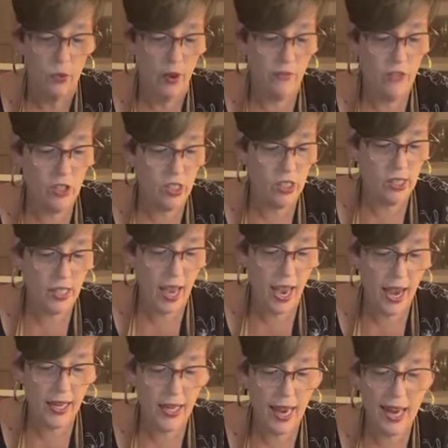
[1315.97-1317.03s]
If you ever
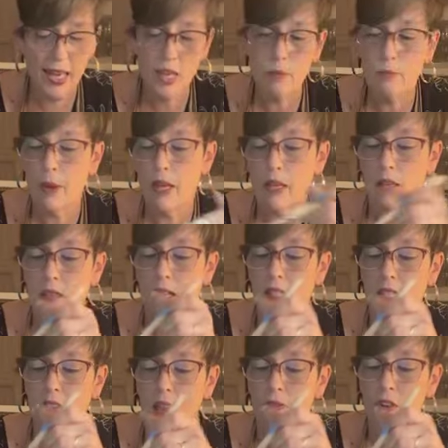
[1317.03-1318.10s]
decide, anybody
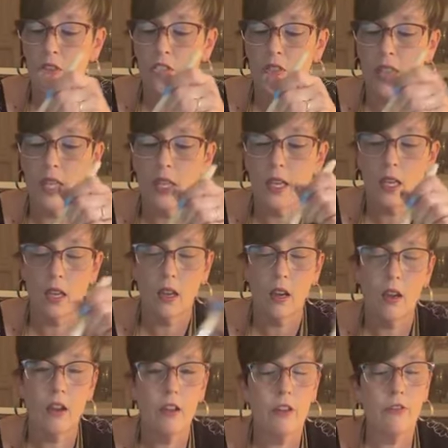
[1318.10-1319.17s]
that's ever thinking
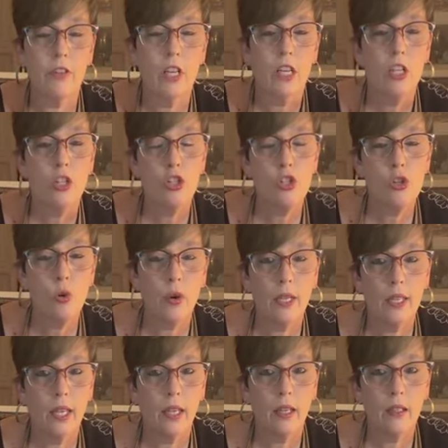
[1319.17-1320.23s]
of
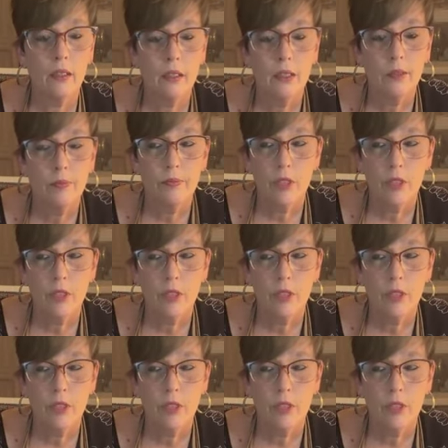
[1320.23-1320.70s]
joining